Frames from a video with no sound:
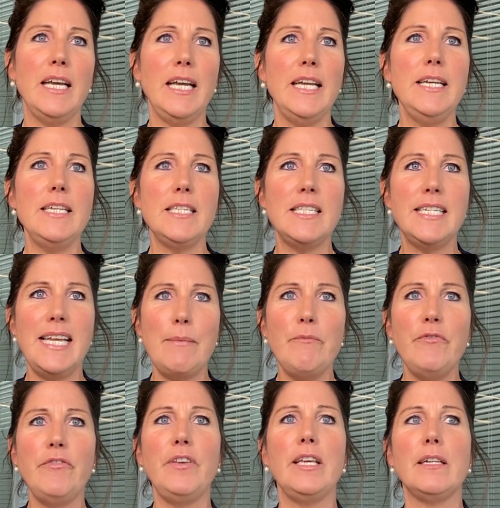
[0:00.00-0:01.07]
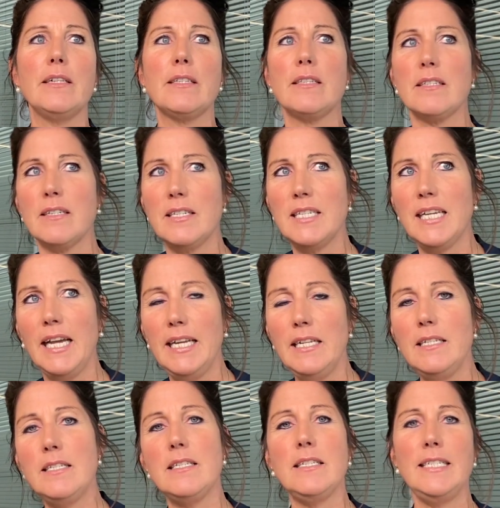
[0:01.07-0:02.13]
in the STEM fields,
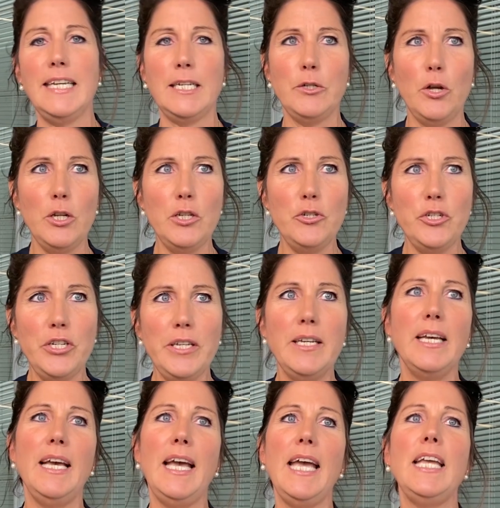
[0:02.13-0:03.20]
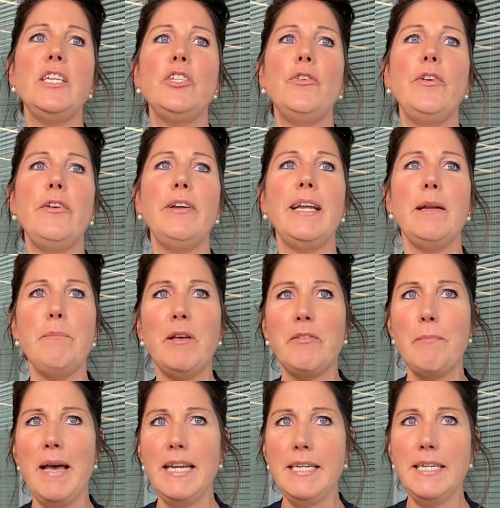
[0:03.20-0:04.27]
science, technology, engineering, and
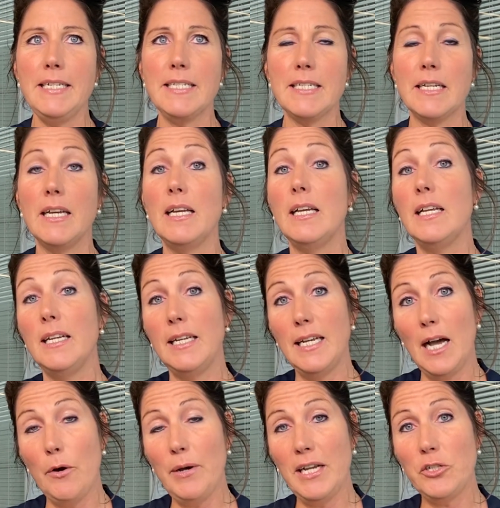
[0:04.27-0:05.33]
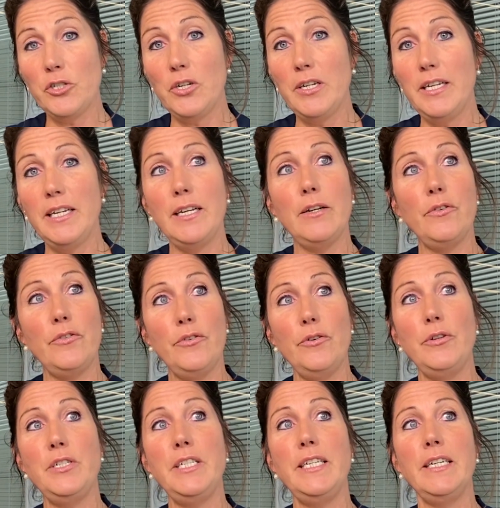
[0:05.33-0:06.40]
mathematics, now actually in the
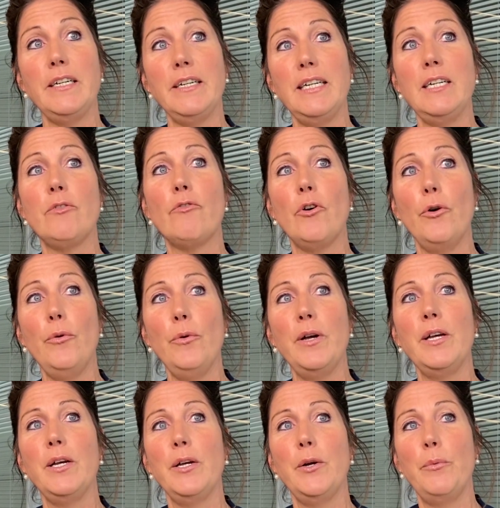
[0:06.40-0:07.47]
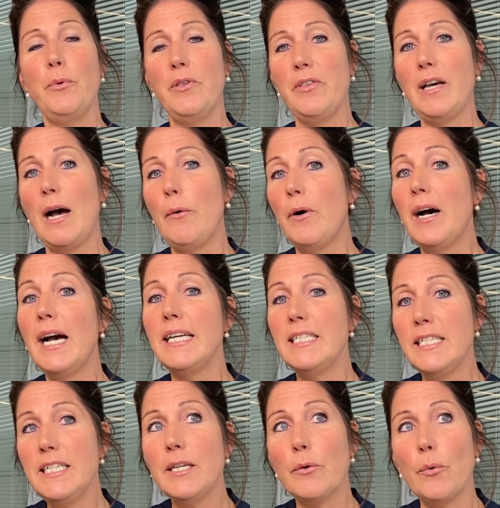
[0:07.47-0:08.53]
third year in a row with our
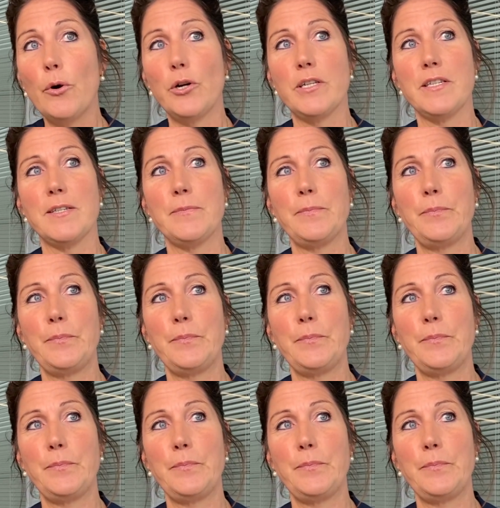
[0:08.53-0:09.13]
IT awards.